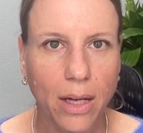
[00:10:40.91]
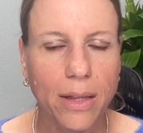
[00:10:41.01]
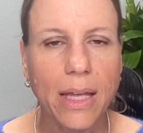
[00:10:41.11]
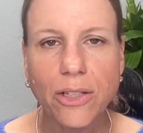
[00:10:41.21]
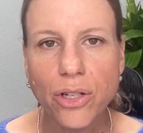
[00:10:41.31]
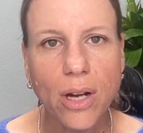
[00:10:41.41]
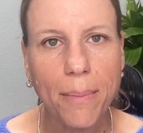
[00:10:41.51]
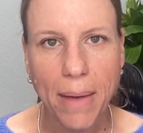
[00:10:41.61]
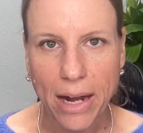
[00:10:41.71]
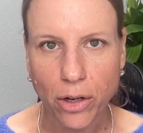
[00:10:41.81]
that should not
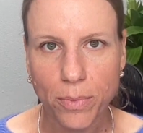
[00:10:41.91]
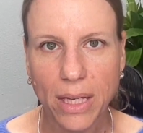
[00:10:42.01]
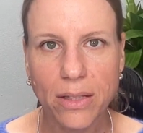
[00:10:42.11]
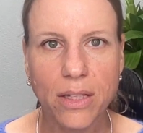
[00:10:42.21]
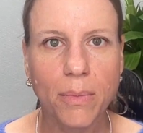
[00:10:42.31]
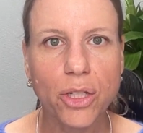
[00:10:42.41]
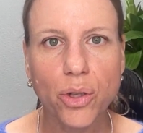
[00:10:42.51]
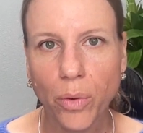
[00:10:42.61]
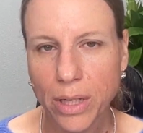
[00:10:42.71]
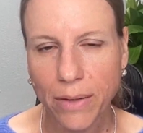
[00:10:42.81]
matter because the
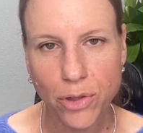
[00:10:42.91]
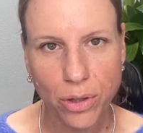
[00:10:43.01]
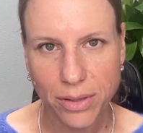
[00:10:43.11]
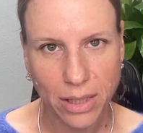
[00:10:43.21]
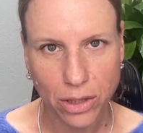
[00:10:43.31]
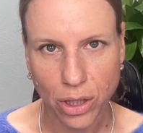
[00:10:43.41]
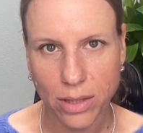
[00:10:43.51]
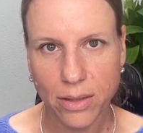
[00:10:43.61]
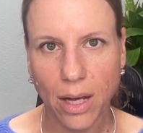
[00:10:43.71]
majority of jurisdictions